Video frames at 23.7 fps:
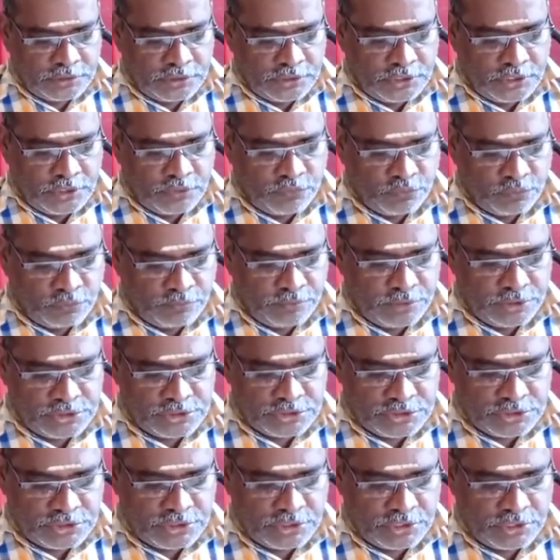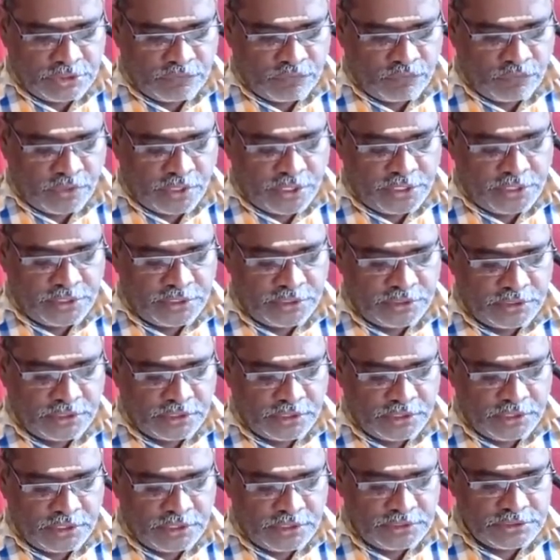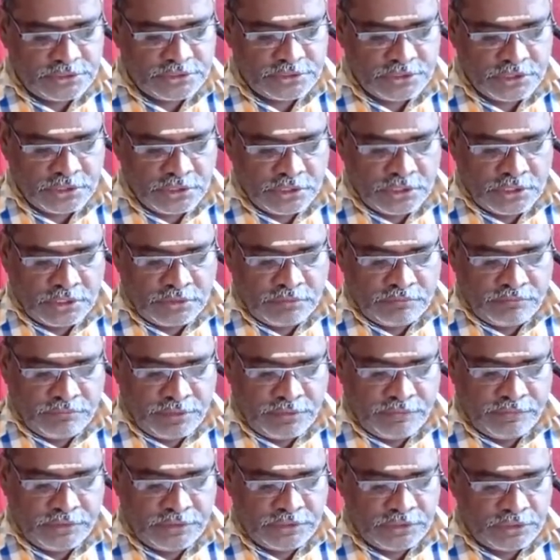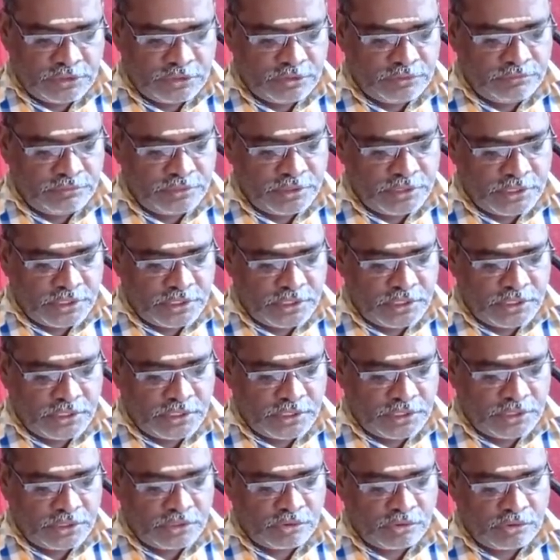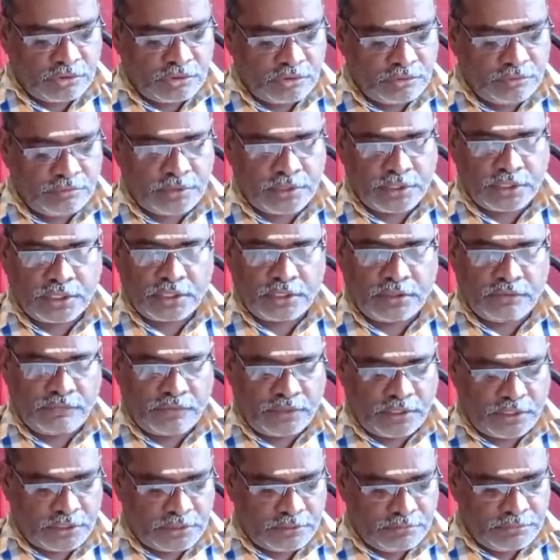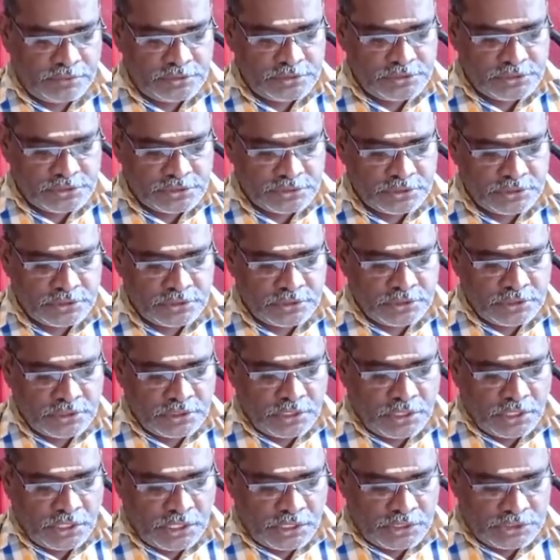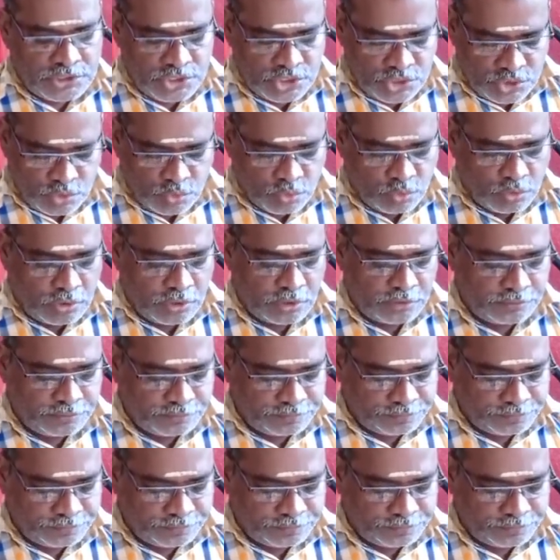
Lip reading: information, in finding the links between the numerical and non-numerical variables, and so on.